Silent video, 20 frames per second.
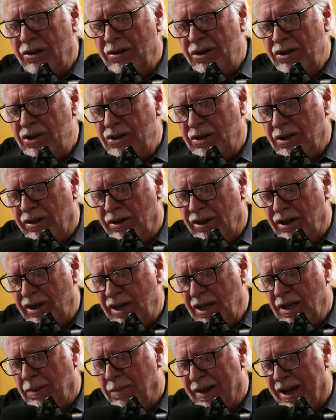encourage you to
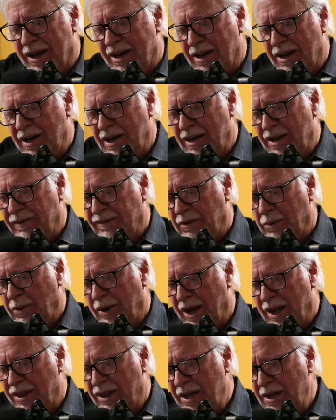think about it in a
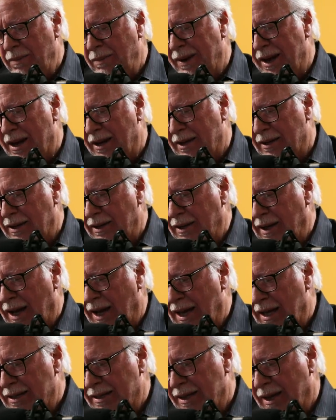different way. Think about it
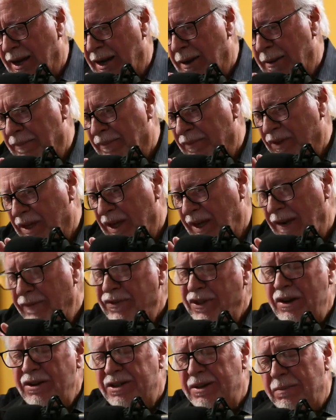as
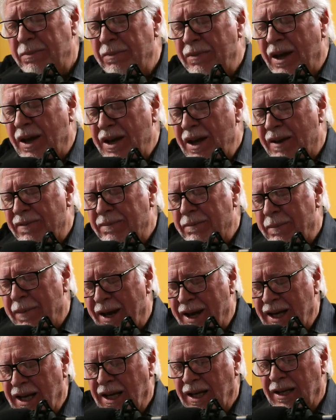if there's enough
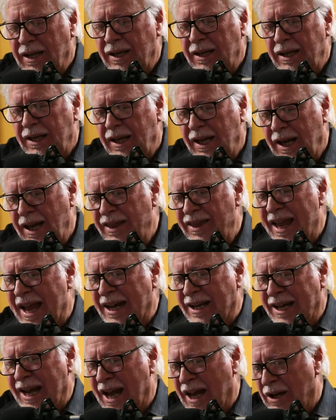money in
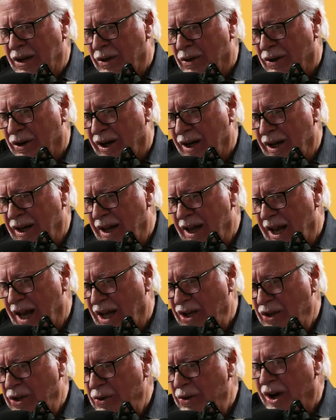that category
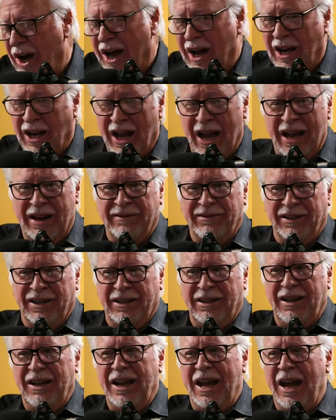and you got a lot of
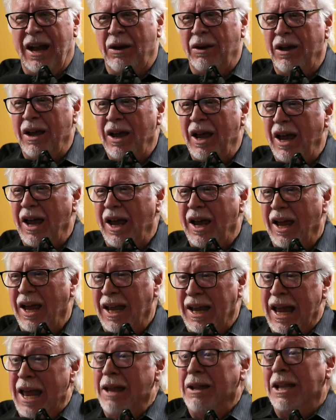it,
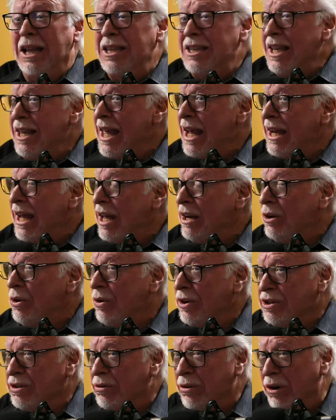and let's say that
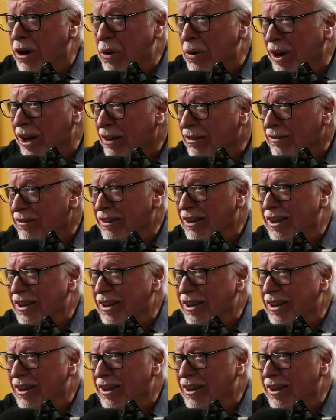category is growing.